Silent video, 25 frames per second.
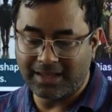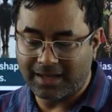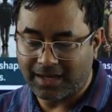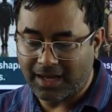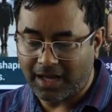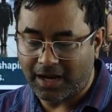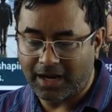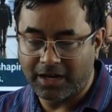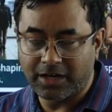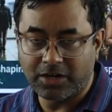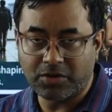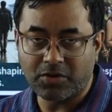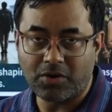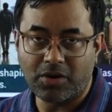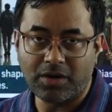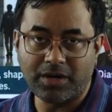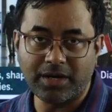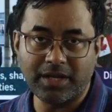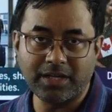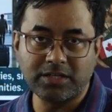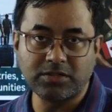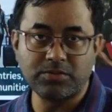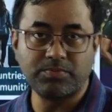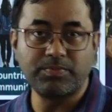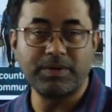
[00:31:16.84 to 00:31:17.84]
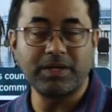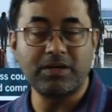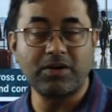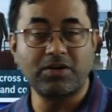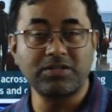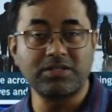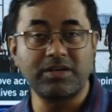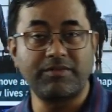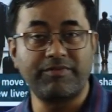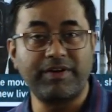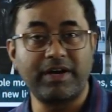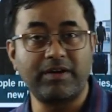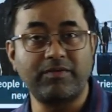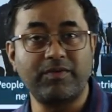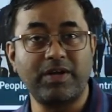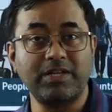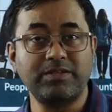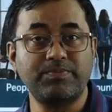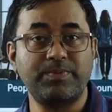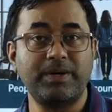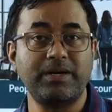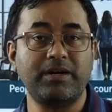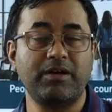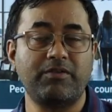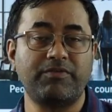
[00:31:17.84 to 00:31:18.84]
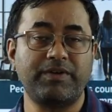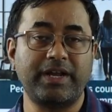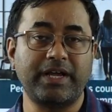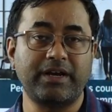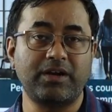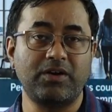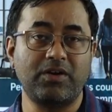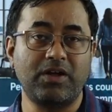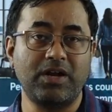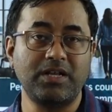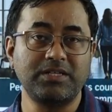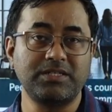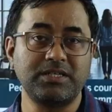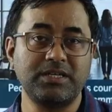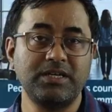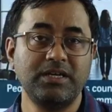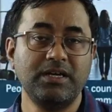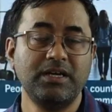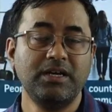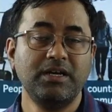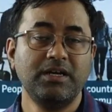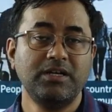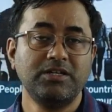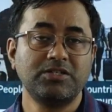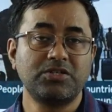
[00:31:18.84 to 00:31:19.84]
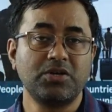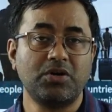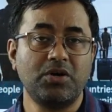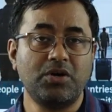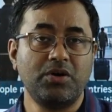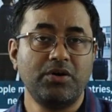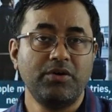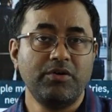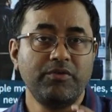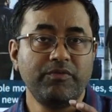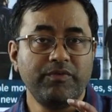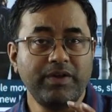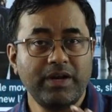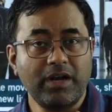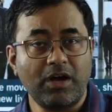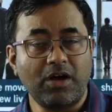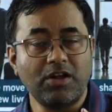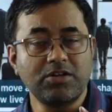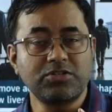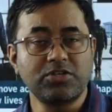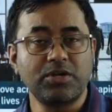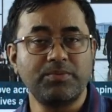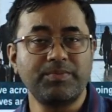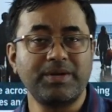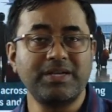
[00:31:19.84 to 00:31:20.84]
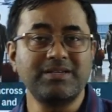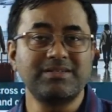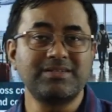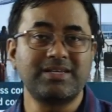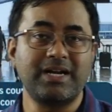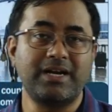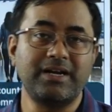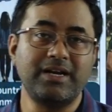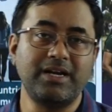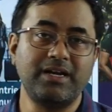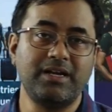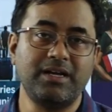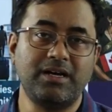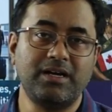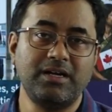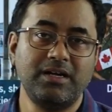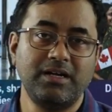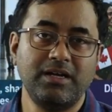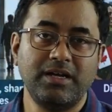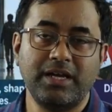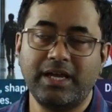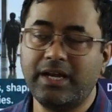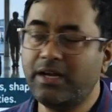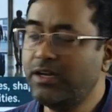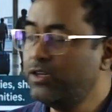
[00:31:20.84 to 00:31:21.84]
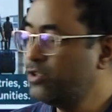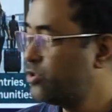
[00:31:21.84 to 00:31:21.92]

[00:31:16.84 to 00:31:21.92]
current context because of advancement of technology, so will also be studied in